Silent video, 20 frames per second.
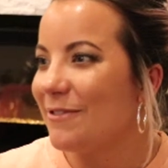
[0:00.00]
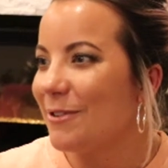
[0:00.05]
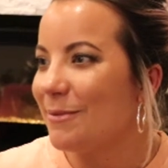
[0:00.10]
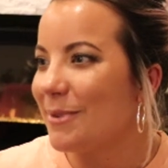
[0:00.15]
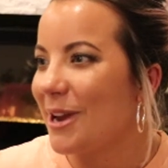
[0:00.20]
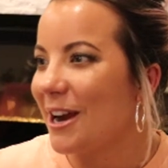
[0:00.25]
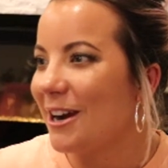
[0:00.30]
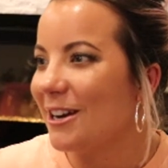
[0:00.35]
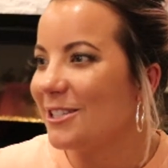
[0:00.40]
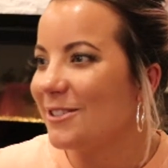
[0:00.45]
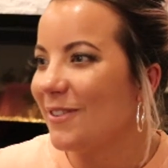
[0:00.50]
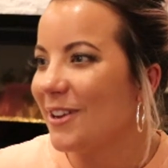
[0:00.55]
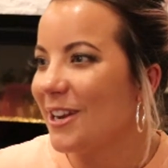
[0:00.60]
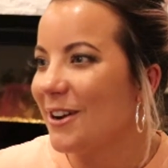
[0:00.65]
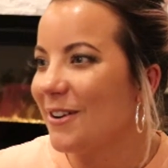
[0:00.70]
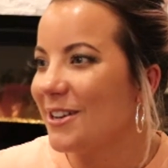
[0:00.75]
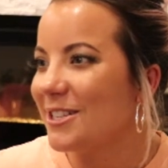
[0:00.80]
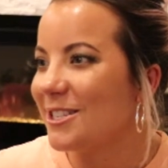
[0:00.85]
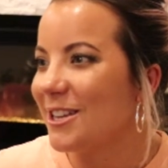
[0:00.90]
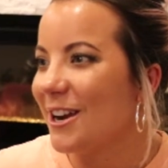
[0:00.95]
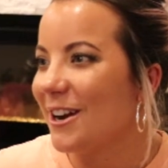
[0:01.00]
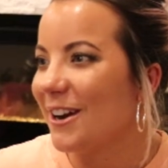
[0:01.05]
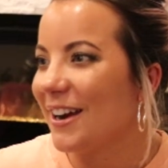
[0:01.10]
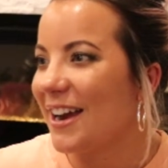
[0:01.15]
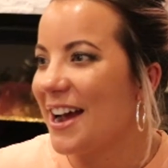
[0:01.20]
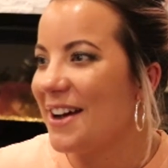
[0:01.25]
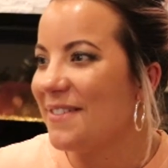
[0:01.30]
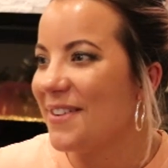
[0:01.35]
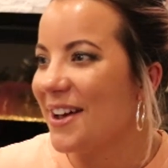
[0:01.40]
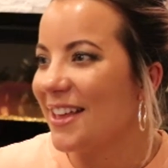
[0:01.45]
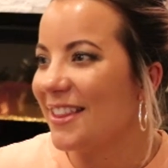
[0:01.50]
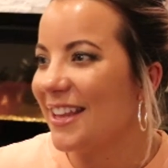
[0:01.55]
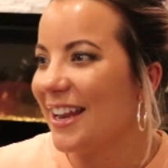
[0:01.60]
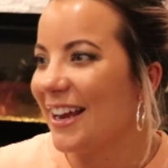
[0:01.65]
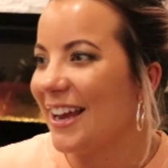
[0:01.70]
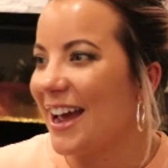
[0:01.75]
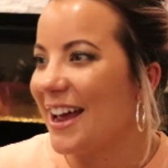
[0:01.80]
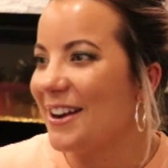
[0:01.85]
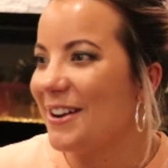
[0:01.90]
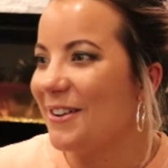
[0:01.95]
from Kara's video and saw your comment that I
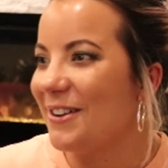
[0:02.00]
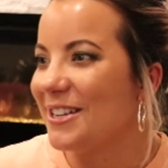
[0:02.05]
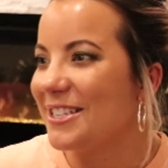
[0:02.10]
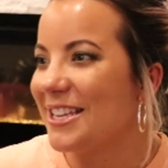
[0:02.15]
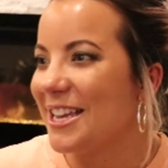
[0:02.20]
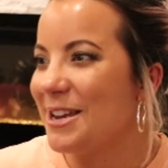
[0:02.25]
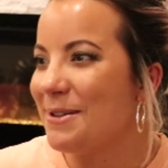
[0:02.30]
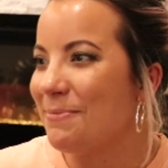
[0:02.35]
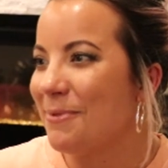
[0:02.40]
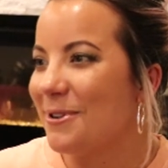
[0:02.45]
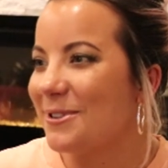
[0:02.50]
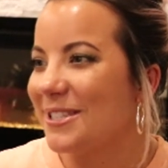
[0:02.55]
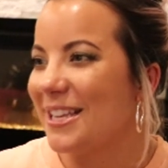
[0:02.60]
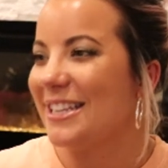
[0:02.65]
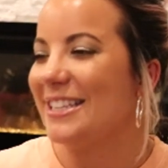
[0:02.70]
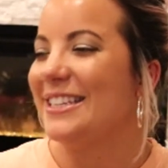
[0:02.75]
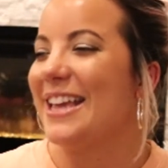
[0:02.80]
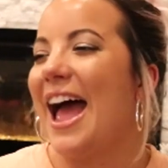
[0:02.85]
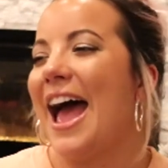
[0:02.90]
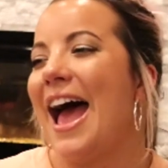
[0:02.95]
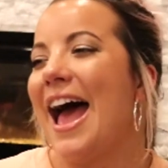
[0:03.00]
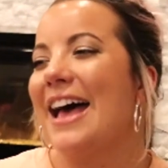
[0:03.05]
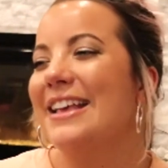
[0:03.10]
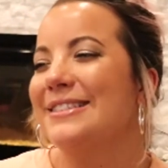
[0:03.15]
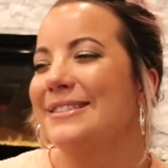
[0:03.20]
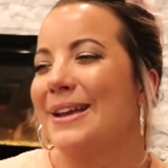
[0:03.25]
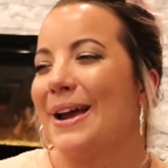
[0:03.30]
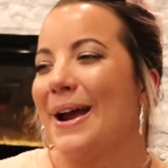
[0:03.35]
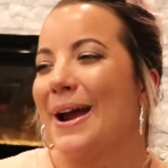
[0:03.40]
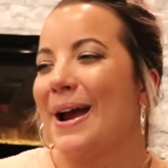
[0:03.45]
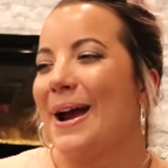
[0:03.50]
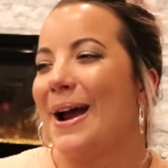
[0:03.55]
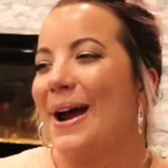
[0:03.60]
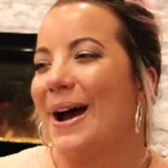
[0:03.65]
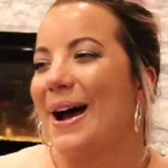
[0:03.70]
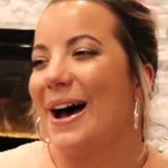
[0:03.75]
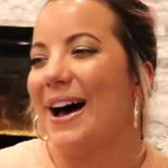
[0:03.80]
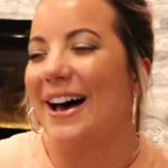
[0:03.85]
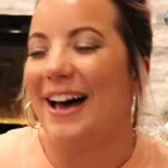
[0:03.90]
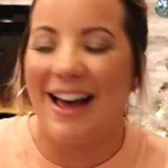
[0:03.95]
got noticed that you posted. Yes,
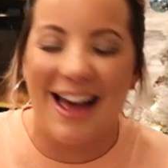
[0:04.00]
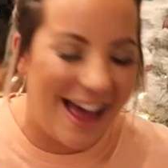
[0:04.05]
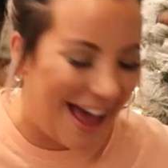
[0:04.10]
girl.